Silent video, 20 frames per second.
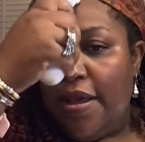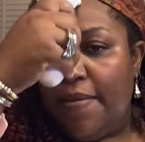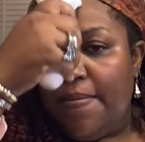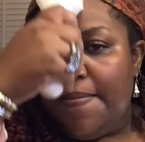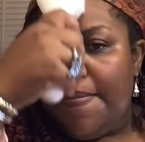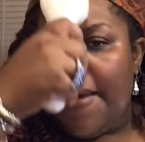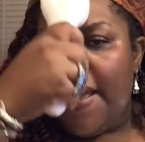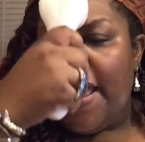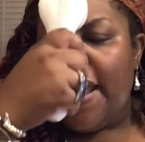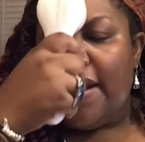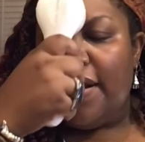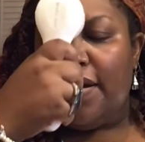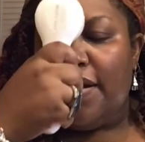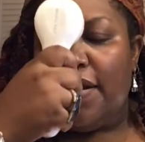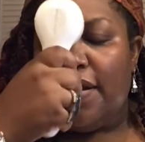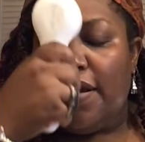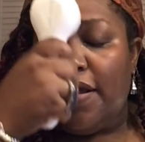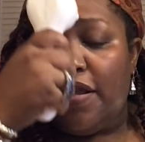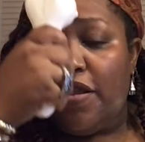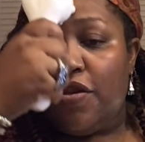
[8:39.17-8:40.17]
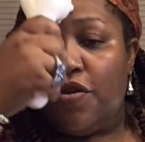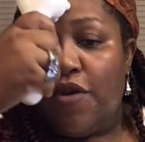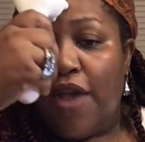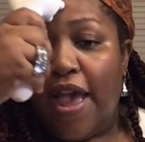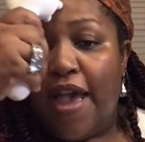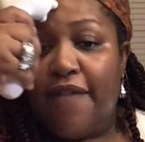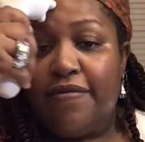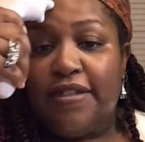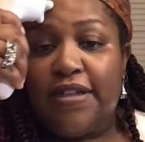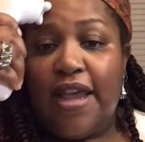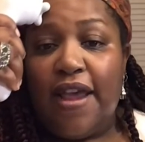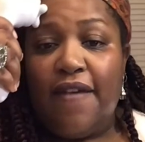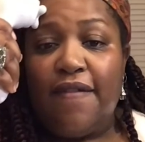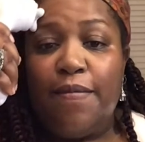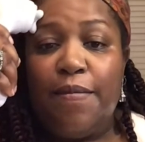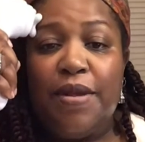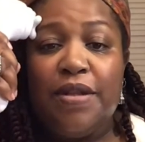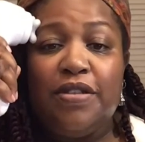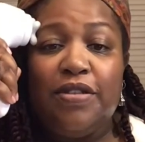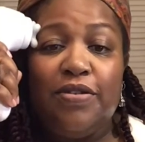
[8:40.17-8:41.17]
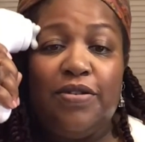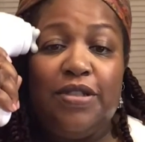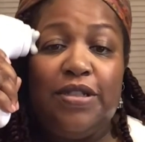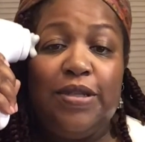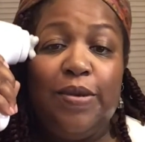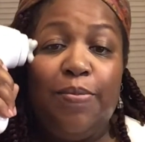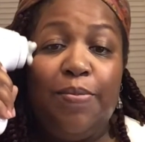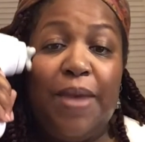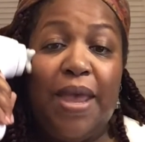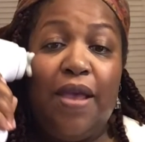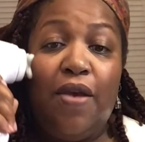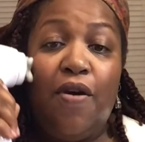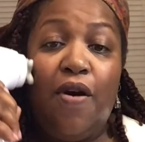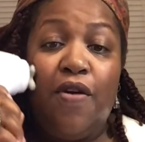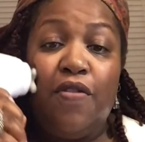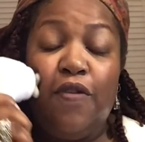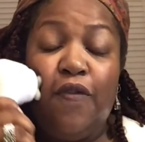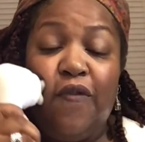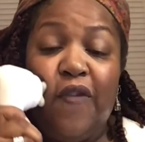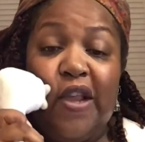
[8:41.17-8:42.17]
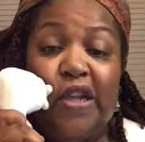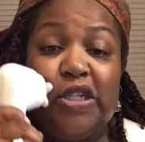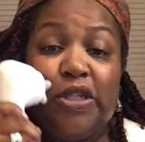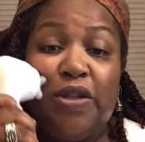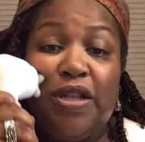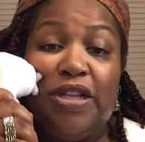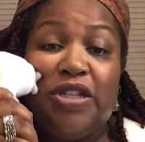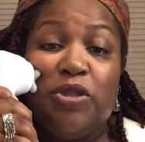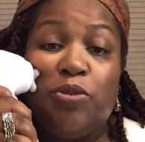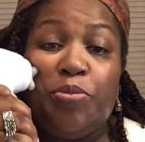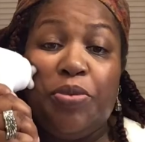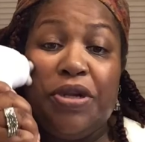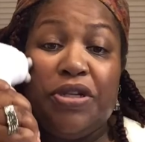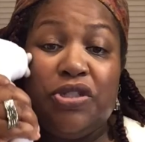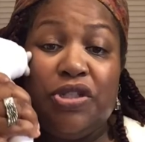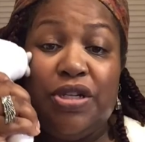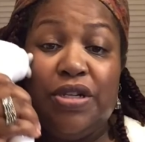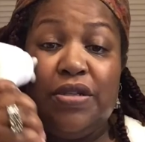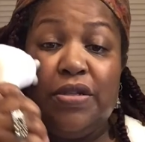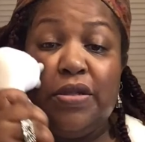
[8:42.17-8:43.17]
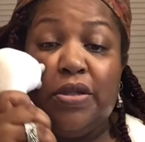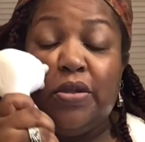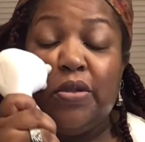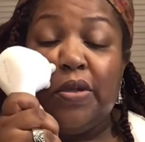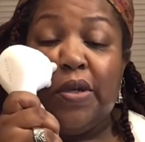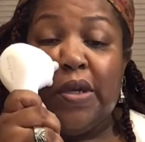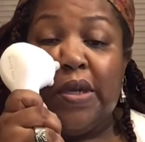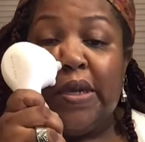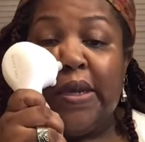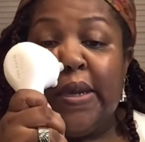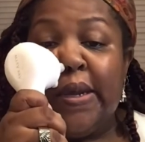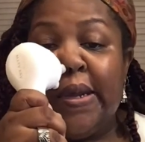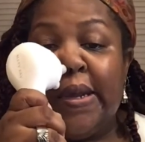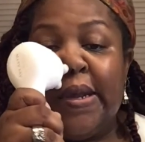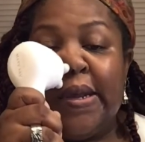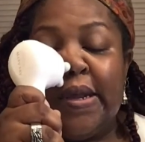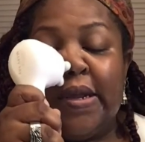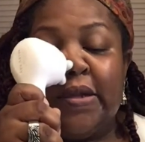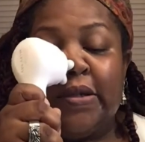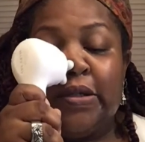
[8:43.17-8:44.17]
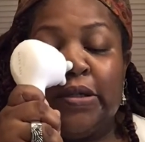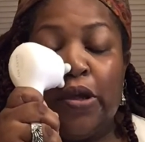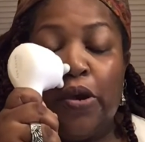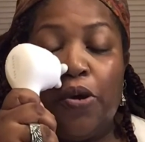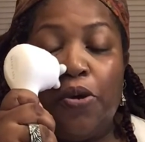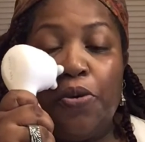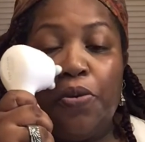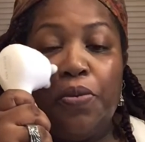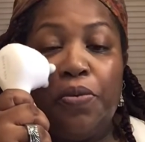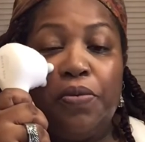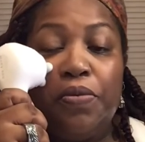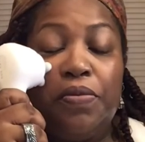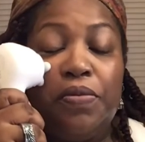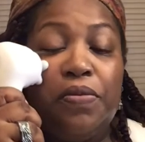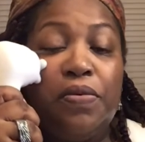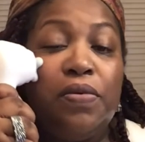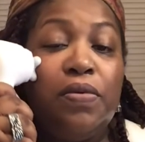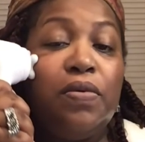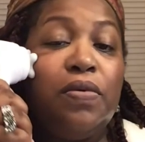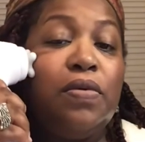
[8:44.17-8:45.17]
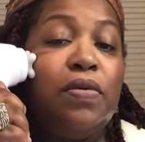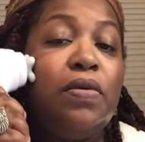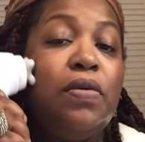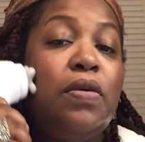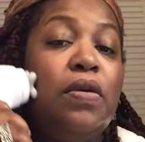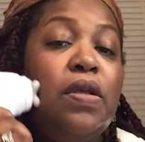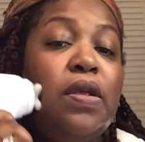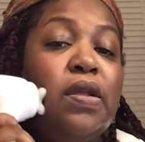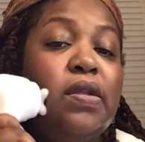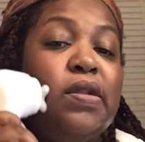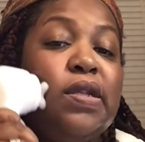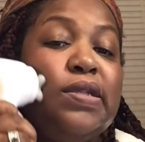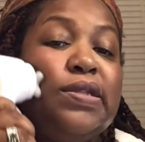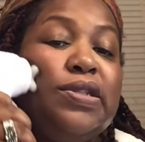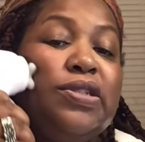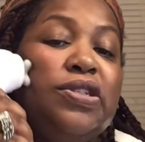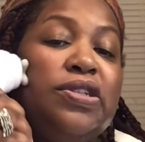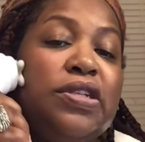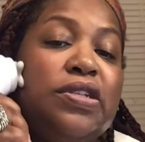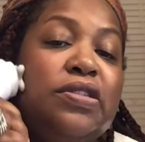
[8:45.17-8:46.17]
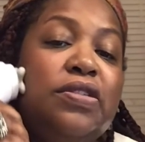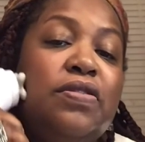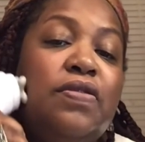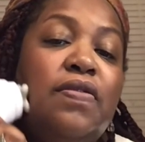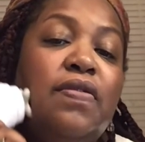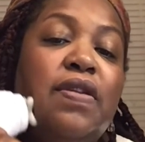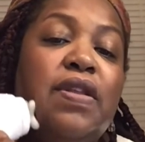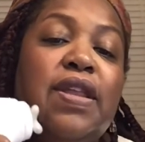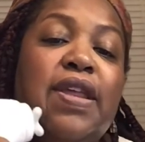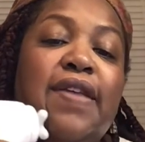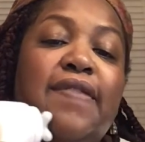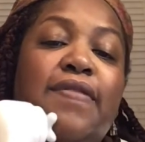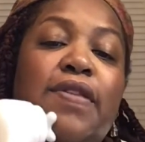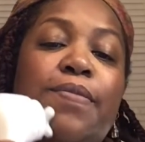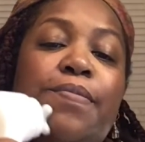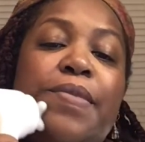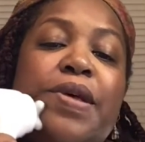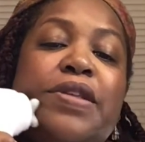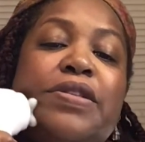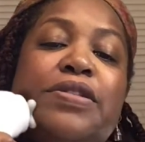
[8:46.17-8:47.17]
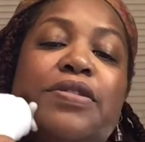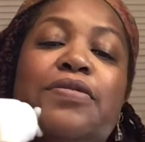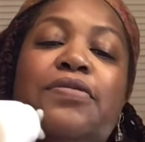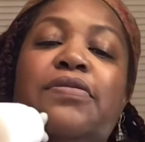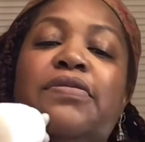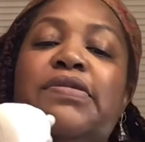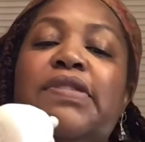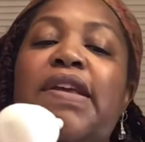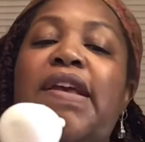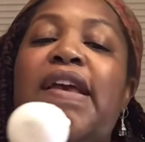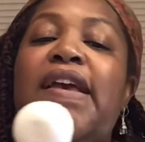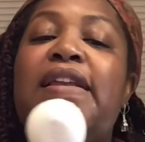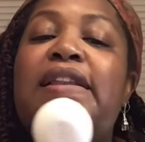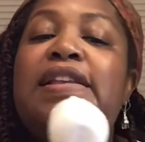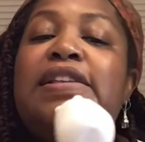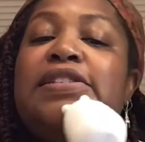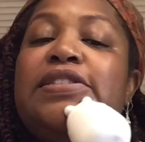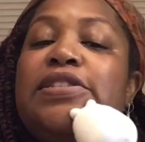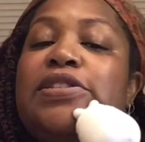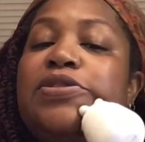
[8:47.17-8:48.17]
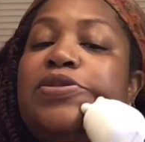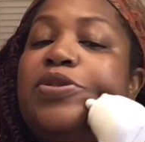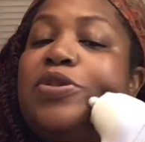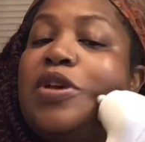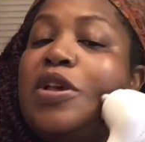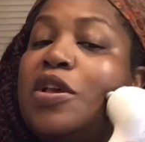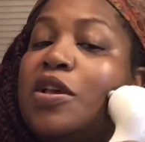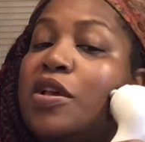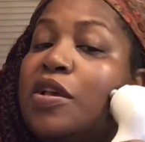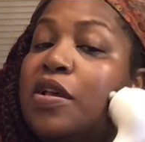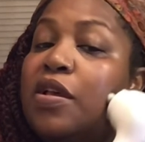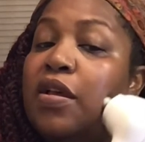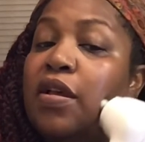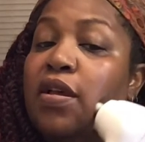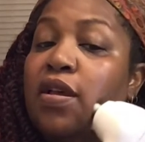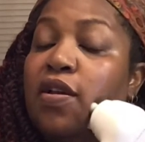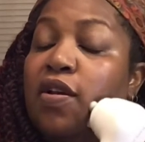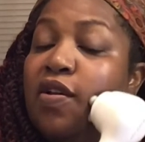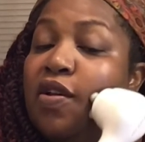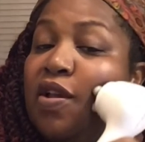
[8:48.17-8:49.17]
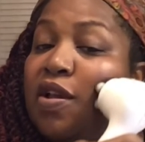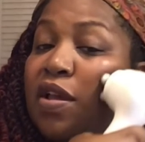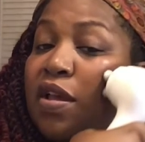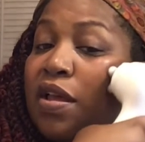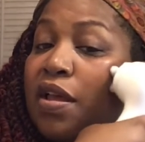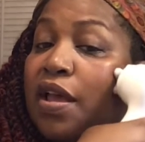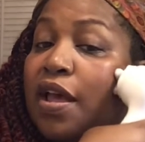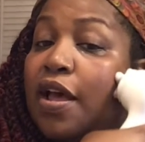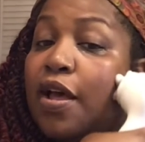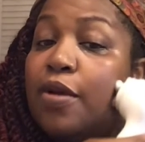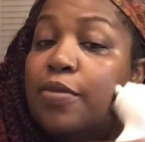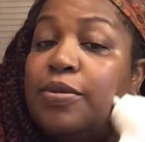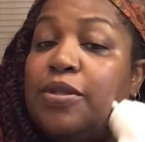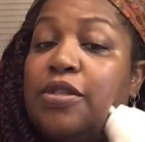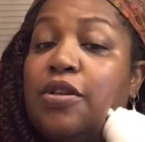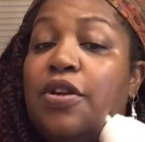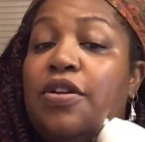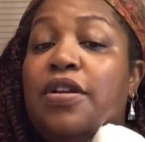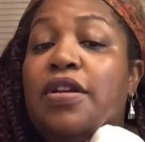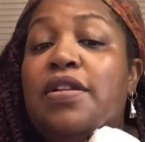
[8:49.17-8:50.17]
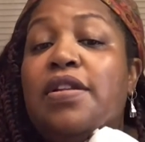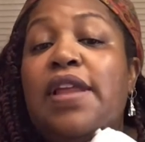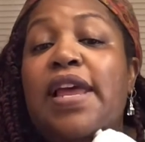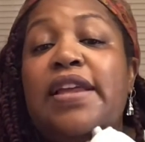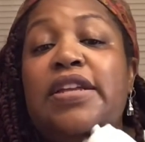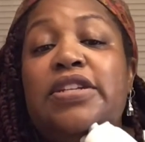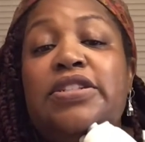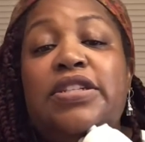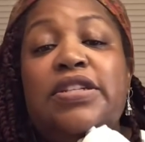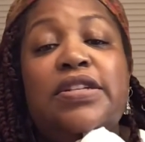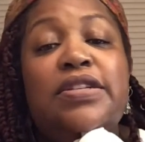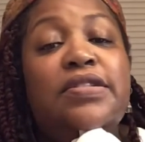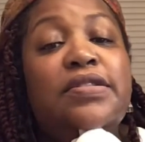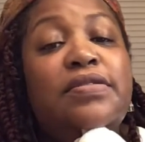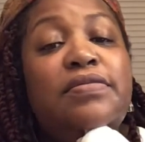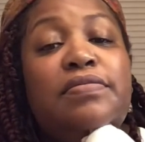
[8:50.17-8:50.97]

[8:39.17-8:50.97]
But you have to have muscles to make all the facial expressions. So this is just to relieve the muscles, and it's to help circulation